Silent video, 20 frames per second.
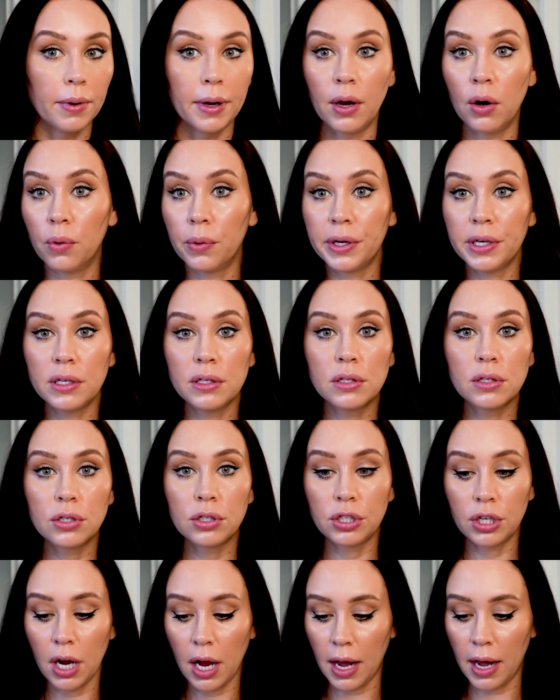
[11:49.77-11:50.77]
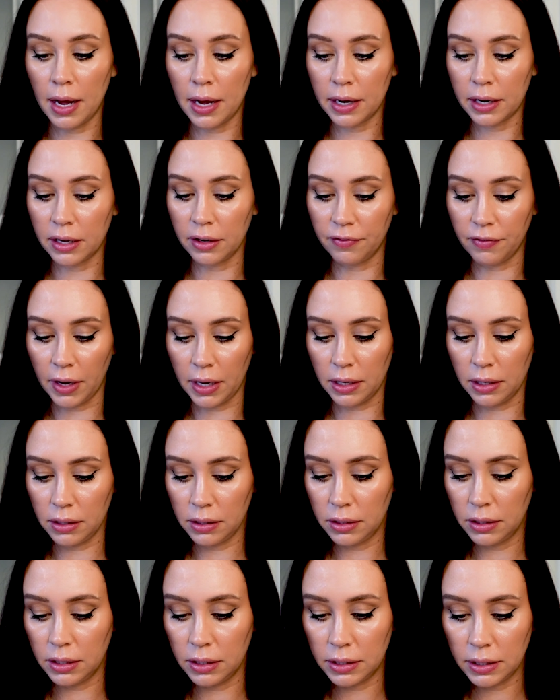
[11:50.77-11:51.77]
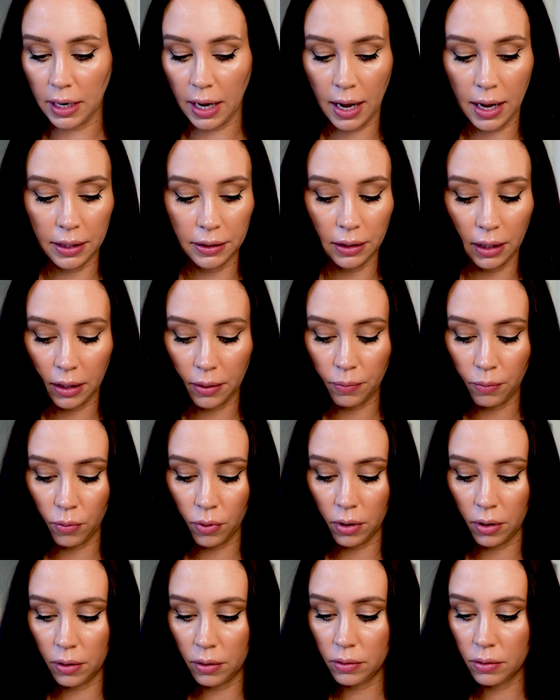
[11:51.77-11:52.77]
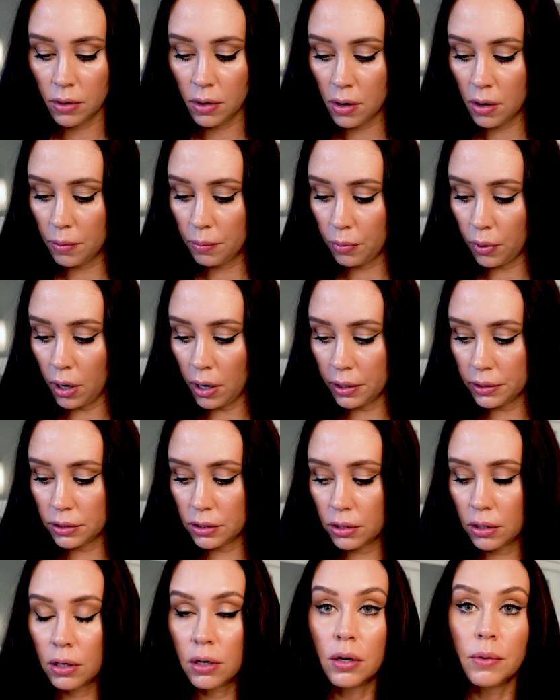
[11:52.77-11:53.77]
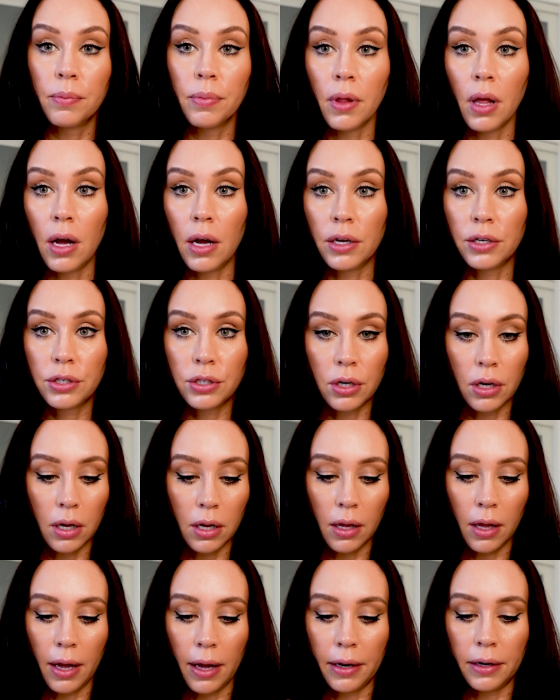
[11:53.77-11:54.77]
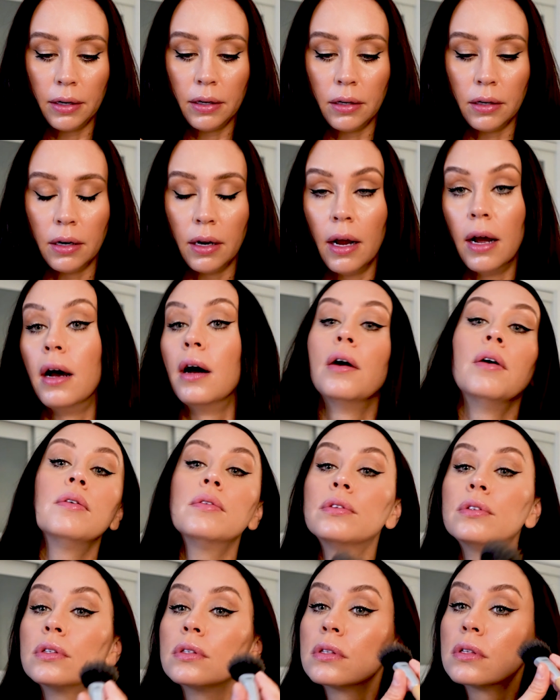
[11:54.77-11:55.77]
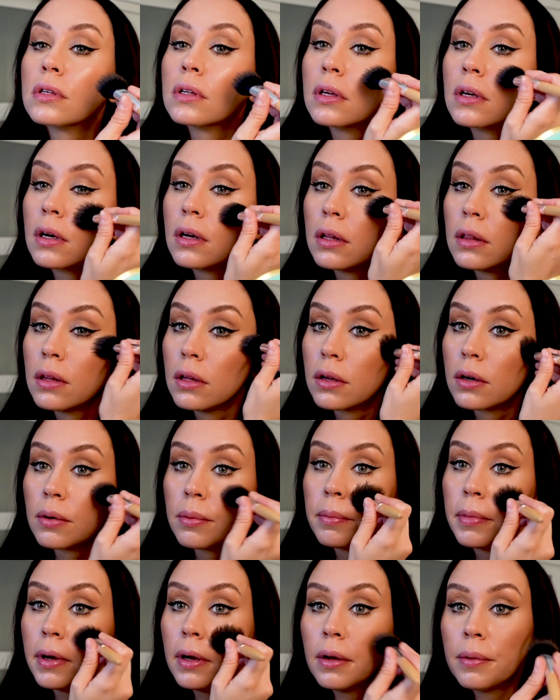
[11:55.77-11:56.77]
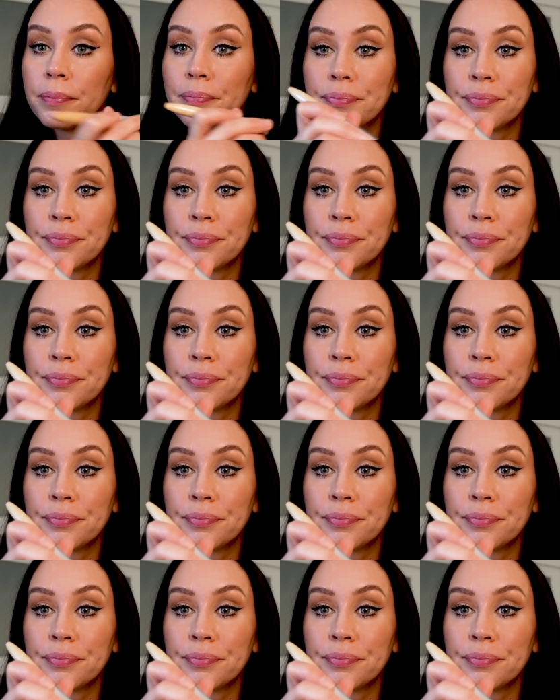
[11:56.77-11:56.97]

I always check if I need to add like more bronzer or blush, I'll add it now, just a little bit.